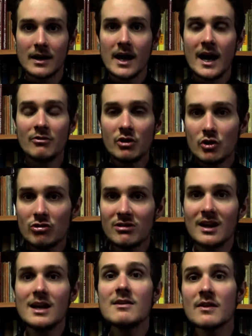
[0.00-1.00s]
And so you
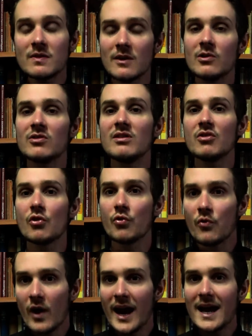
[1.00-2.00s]
see that there is this
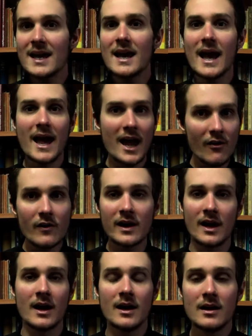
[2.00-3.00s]
gray
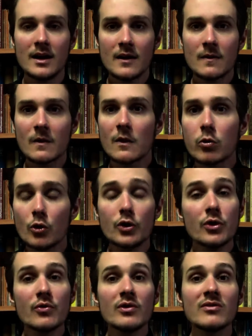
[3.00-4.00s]
area that the
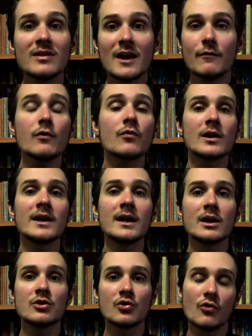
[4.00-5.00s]
Lutherans never really
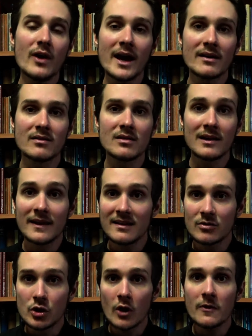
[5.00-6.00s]
addressed, at
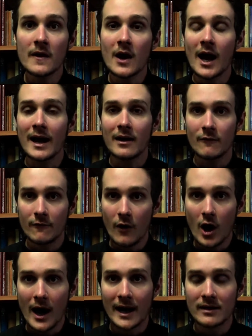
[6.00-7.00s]
least not that I can
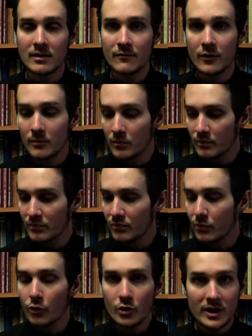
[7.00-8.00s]
find. From
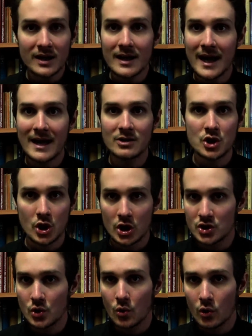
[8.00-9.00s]
looking at
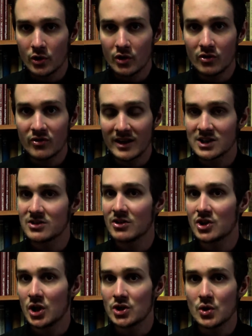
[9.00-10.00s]
church orders, such as the
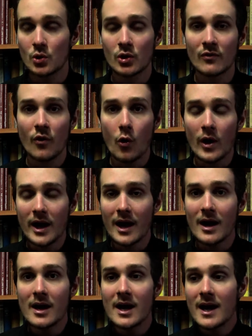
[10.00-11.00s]
Church Order of
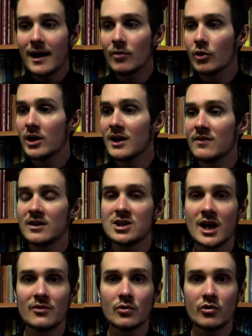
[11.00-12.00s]
Hoya, and looking at the
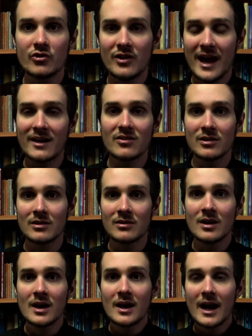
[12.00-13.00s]
General
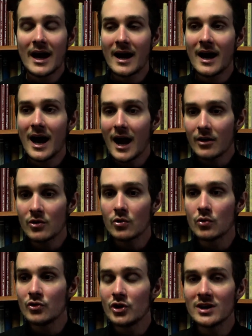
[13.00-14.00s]
Saxon
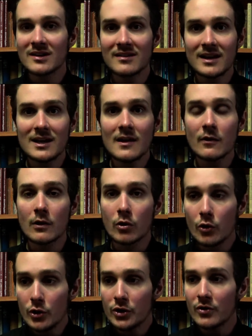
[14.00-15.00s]
articles, you can see that the
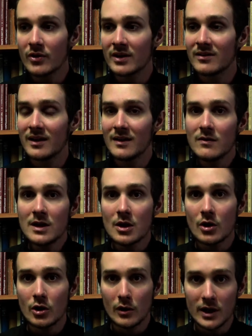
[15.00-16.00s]
Lutherans in the
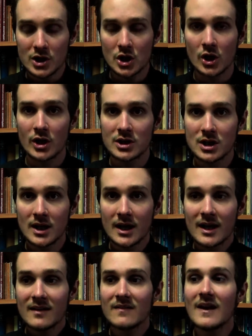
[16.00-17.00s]
early church
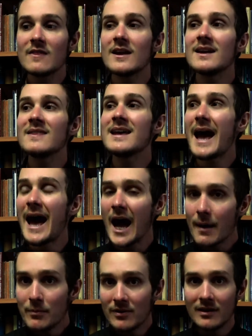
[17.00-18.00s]
said that in the
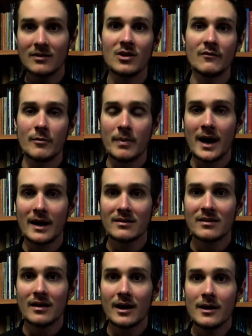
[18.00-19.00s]
absence of a
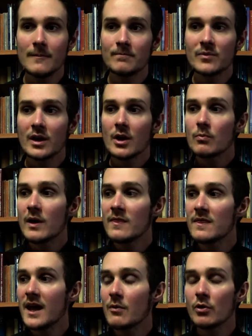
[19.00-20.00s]
pastor, when
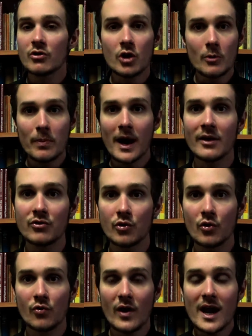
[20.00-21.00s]
there was no pastor
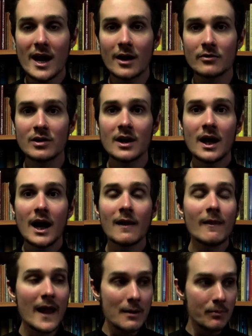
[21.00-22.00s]
around, a
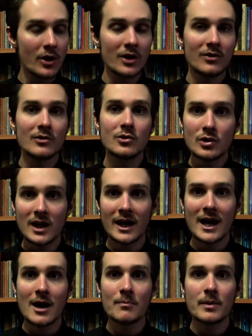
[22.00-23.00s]
lay person could get
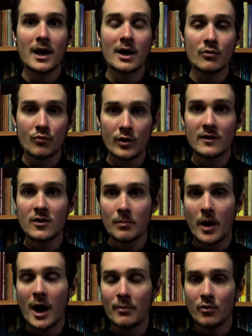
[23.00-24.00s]
up and read the
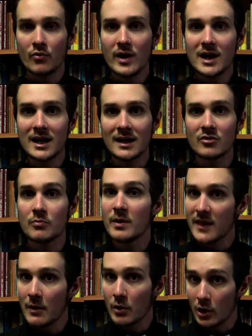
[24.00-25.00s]
Bible readings, but
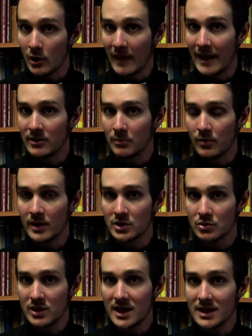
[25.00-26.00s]
they were not allowed to preach
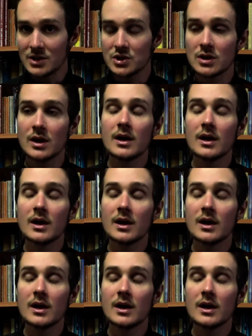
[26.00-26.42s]
or teach.